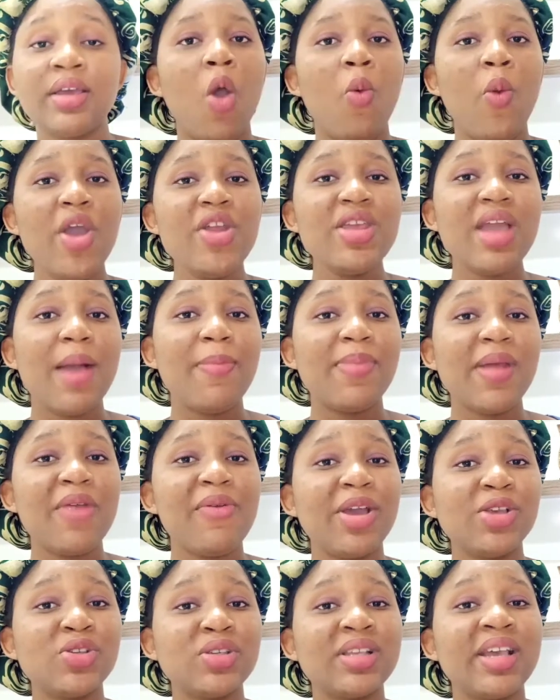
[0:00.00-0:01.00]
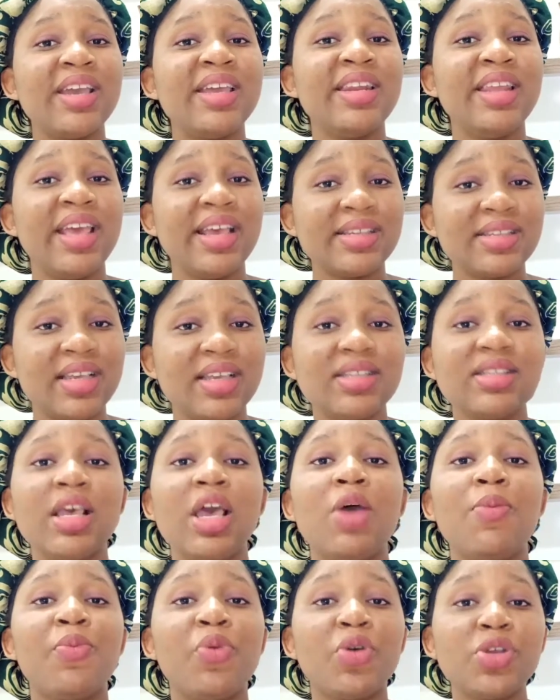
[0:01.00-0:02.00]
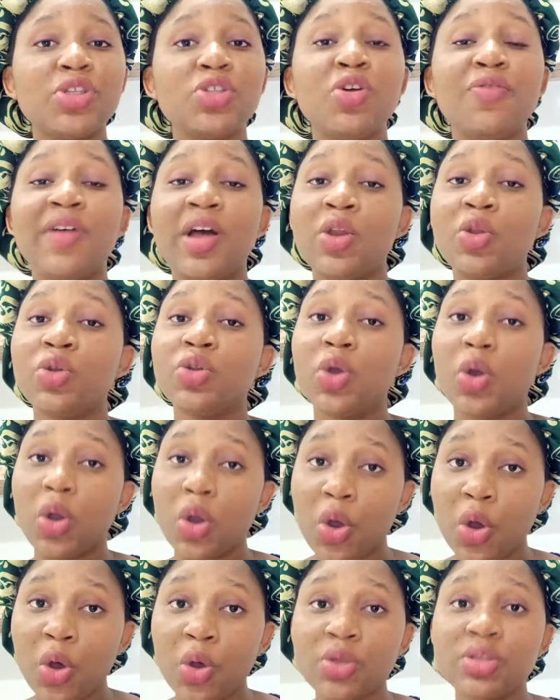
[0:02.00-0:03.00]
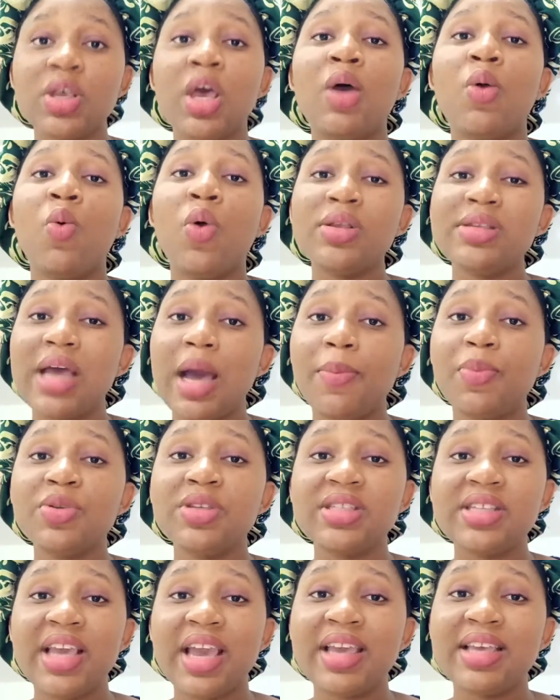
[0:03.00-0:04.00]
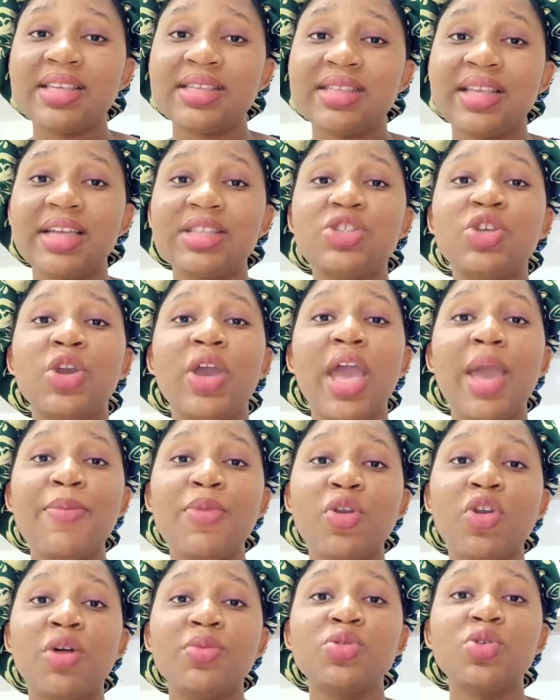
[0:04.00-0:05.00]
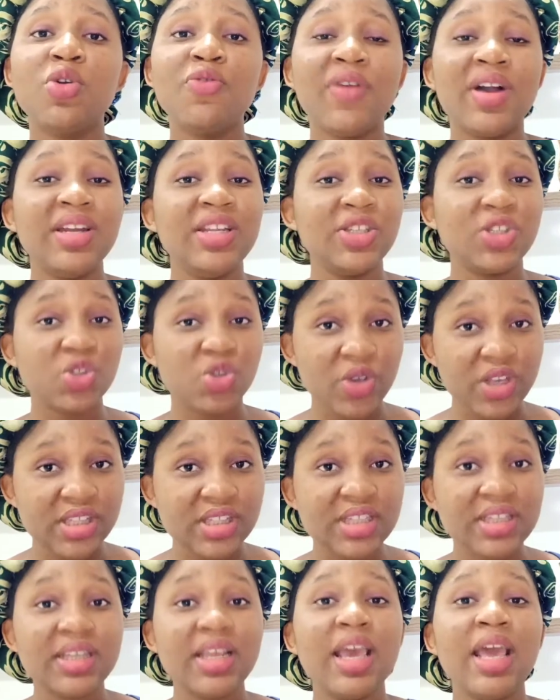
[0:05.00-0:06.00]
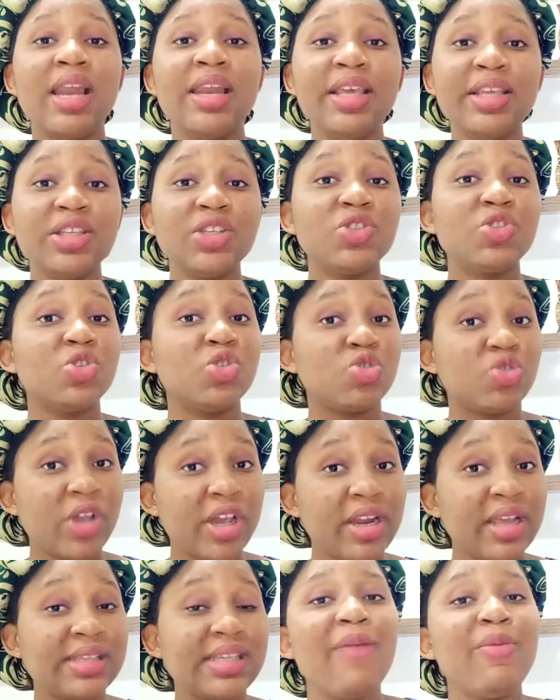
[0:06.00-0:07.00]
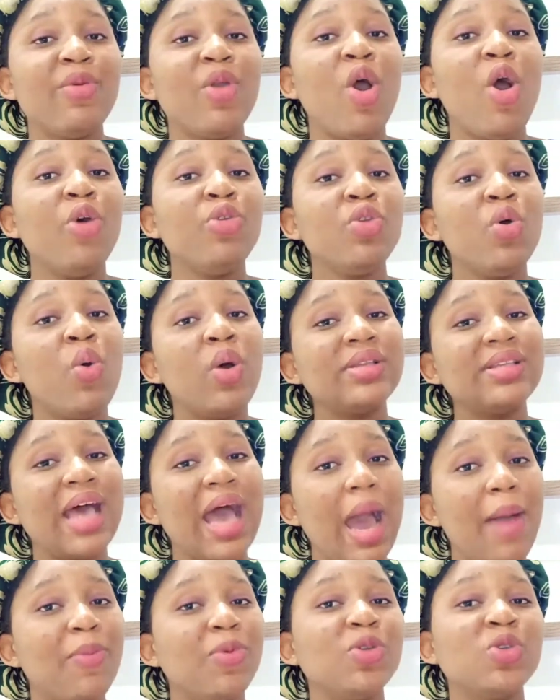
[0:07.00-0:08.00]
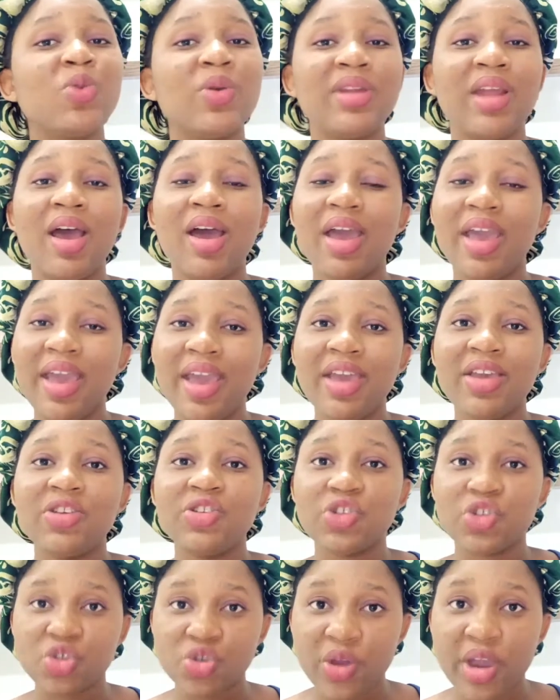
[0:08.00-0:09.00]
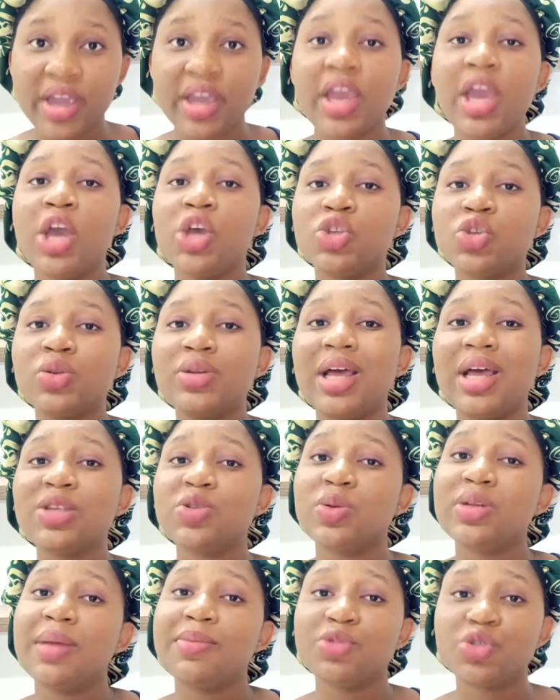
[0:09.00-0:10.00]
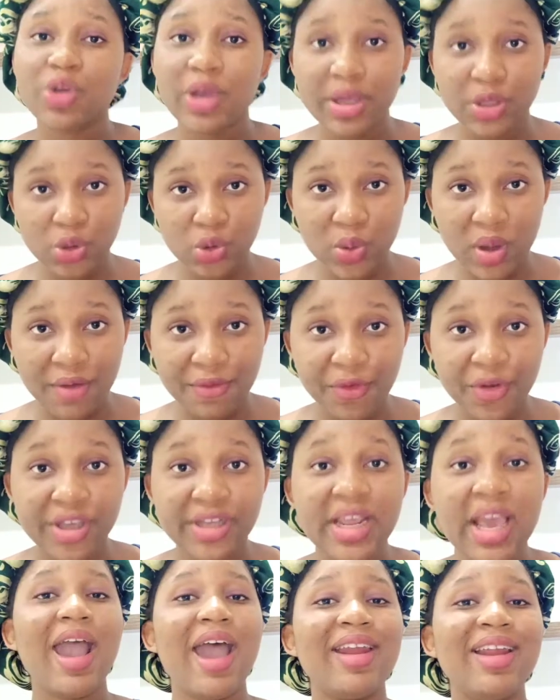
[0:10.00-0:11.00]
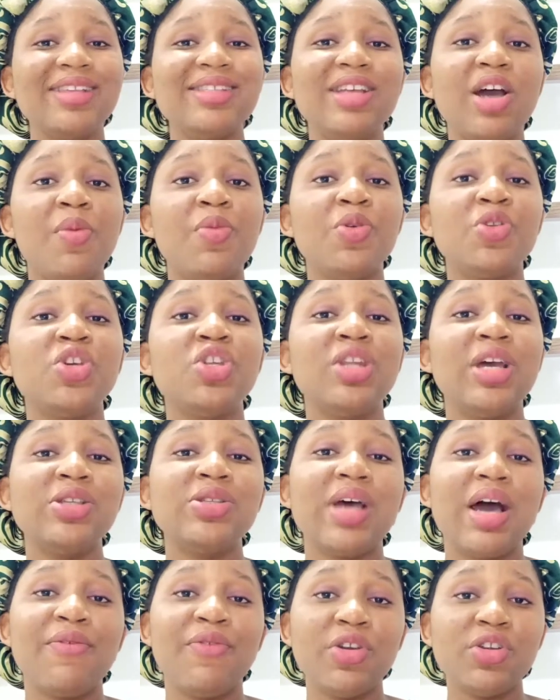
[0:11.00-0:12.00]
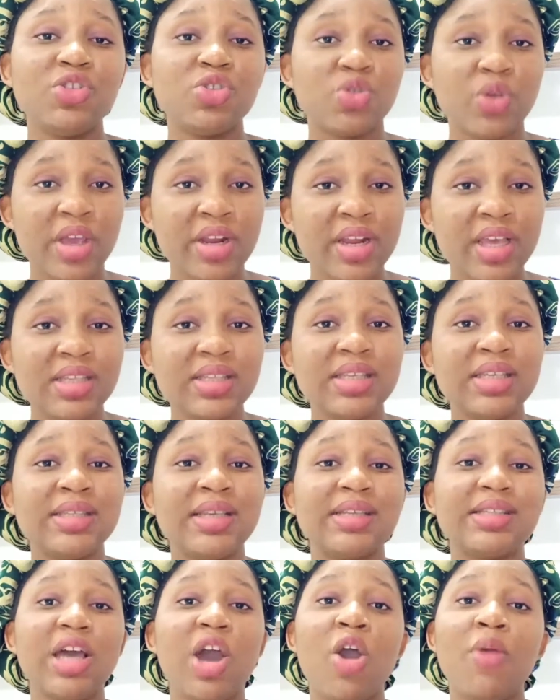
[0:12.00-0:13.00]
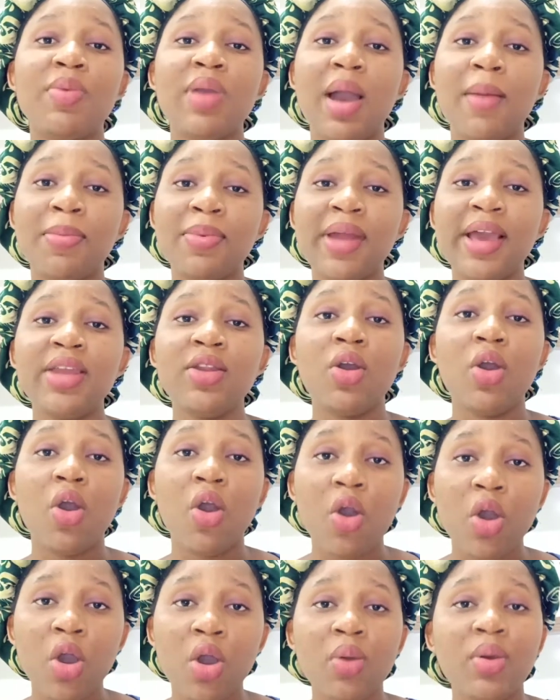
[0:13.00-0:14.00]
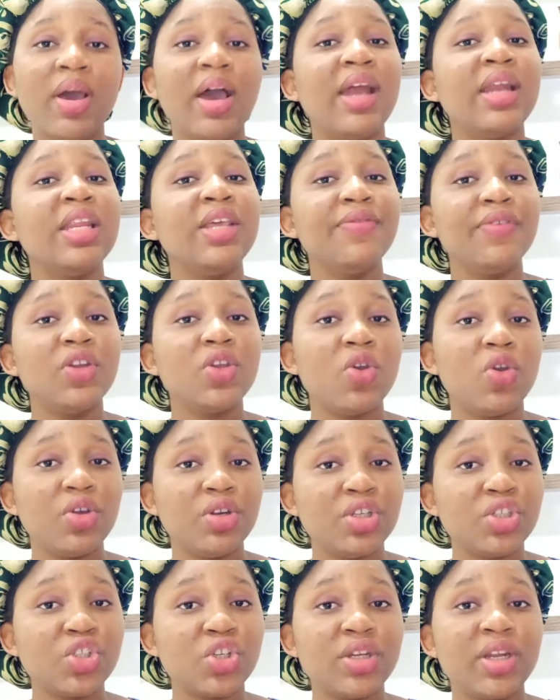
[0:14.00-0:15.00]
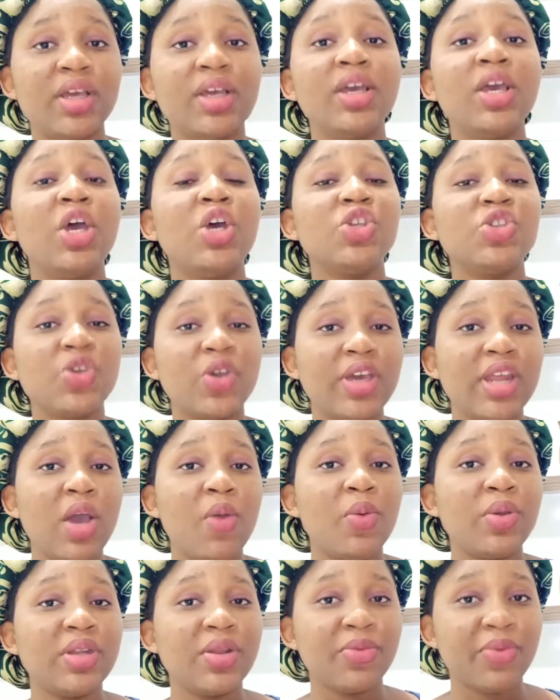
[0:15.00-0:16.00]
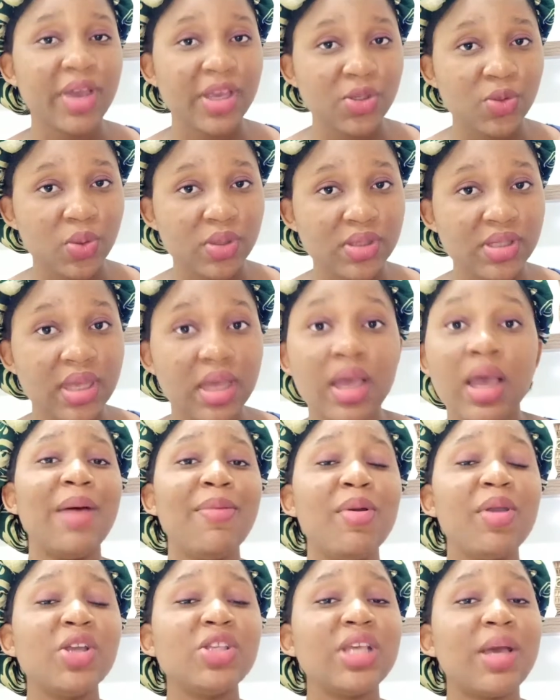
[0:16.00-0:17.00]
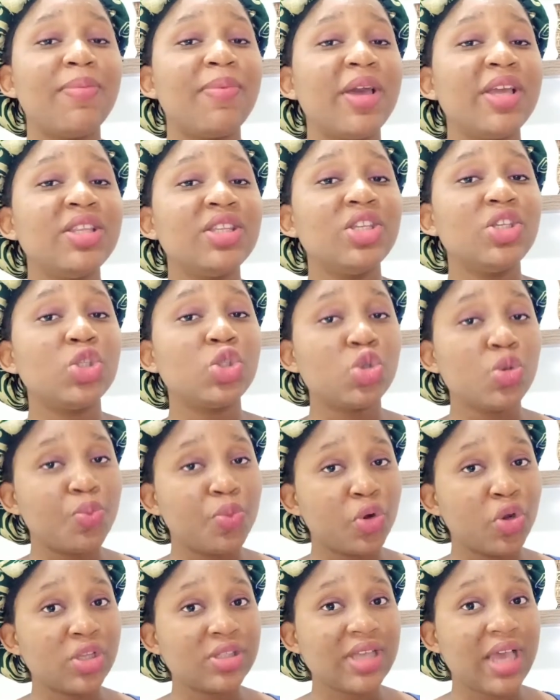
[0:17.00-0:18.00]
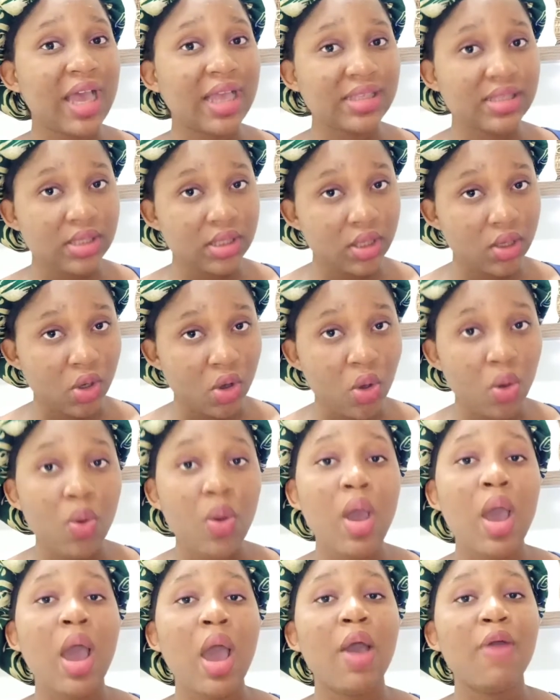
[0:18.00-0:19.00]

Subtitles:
When you apply rice water in excess, protein overload occurs. What happens here is that your hair becomes overly strengthened, leading to dryness, and we all know what happens when our hair is dry, so that's what I'm trying to avoid. And that's how we do now to avoid dryness is that I'll be applying oil and leave-in conditioner together with the rice water. I'm not going to apply these two products at a go.